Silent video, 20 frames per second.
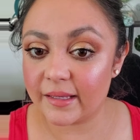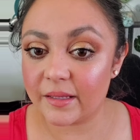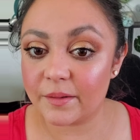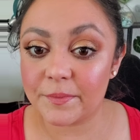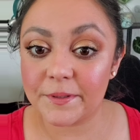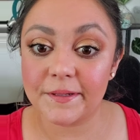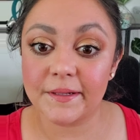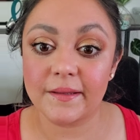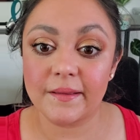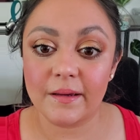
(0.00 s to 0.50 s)

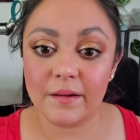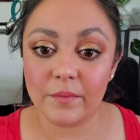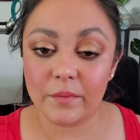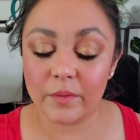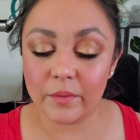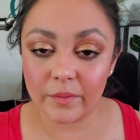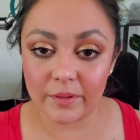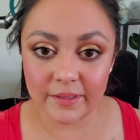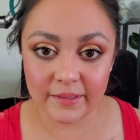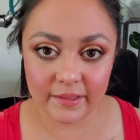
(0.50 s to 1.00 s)
lipstick that we
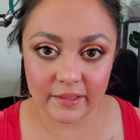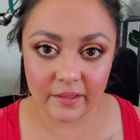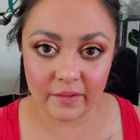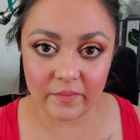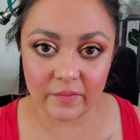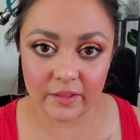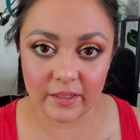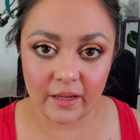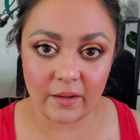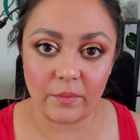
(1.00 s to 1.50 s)

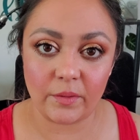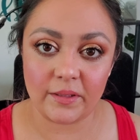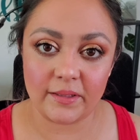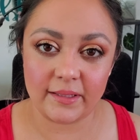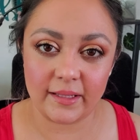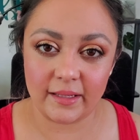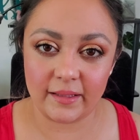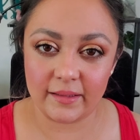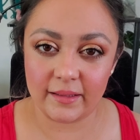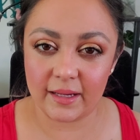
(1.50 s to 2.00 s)
received, I want to
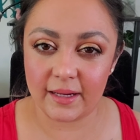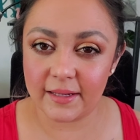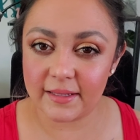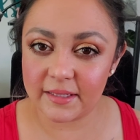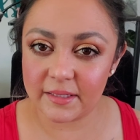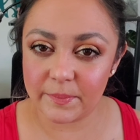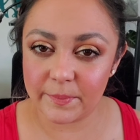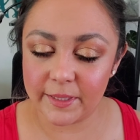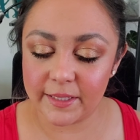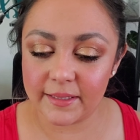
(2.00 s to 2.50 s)
say in
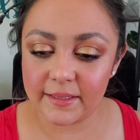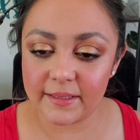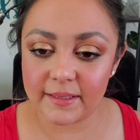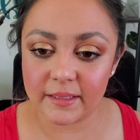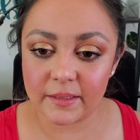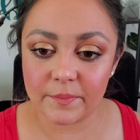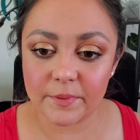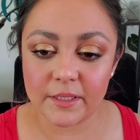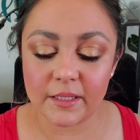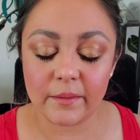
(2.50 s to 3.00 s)
last month's
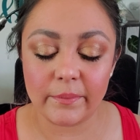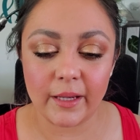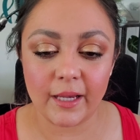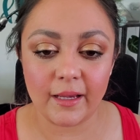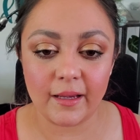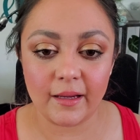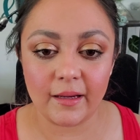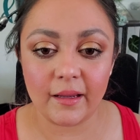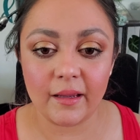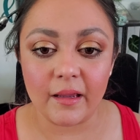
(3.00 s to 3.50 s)
Ipsy
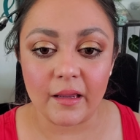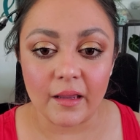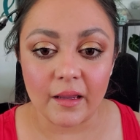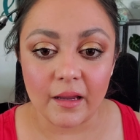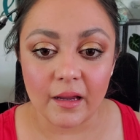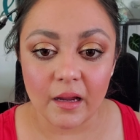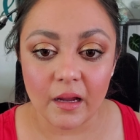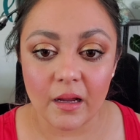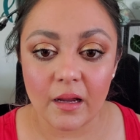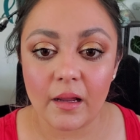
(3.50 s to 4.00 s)
bag.
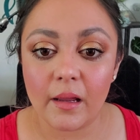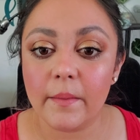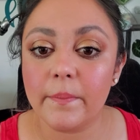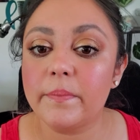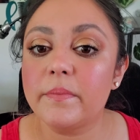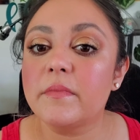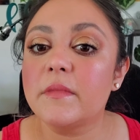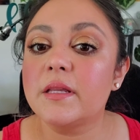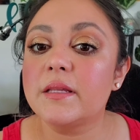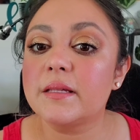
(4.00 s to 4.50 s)

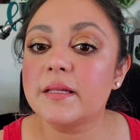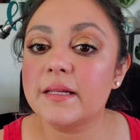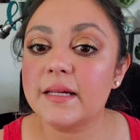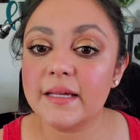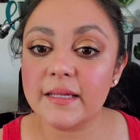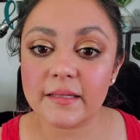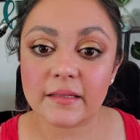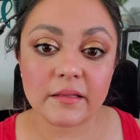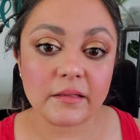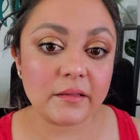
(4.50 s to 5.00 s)
It's a
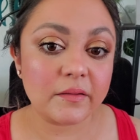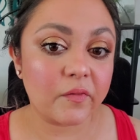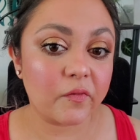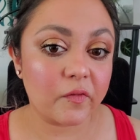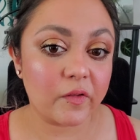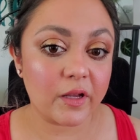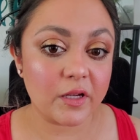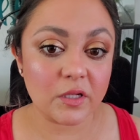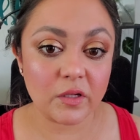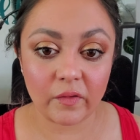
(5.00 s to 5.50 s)
nice
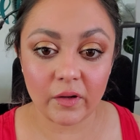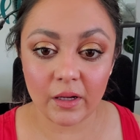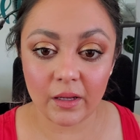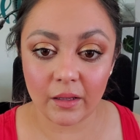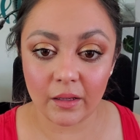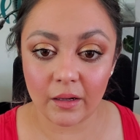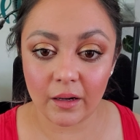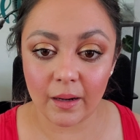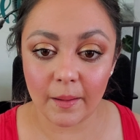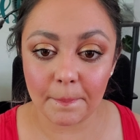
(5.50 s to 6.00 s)
flush of
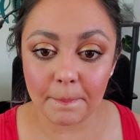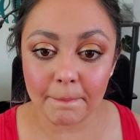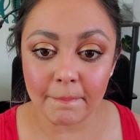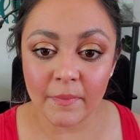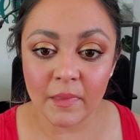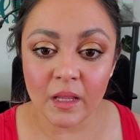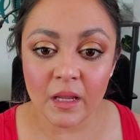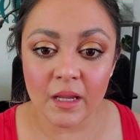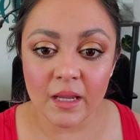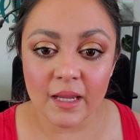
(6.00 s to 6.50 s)
color.
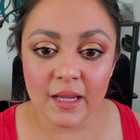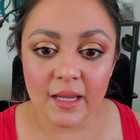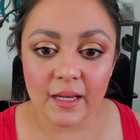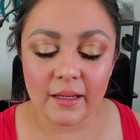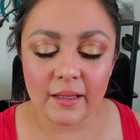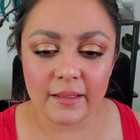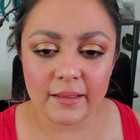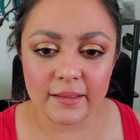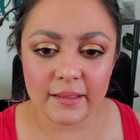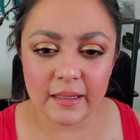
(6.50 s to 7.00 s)
It
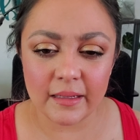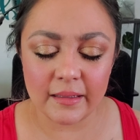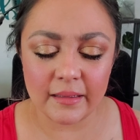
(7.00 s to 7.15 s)
is